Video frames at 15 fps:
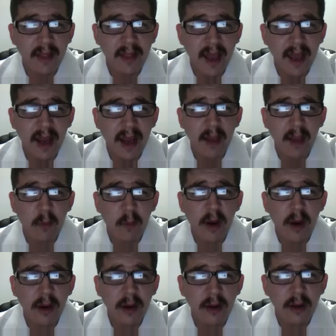that I
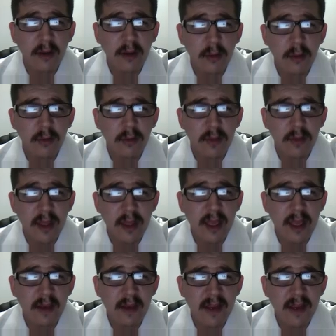wanted to use the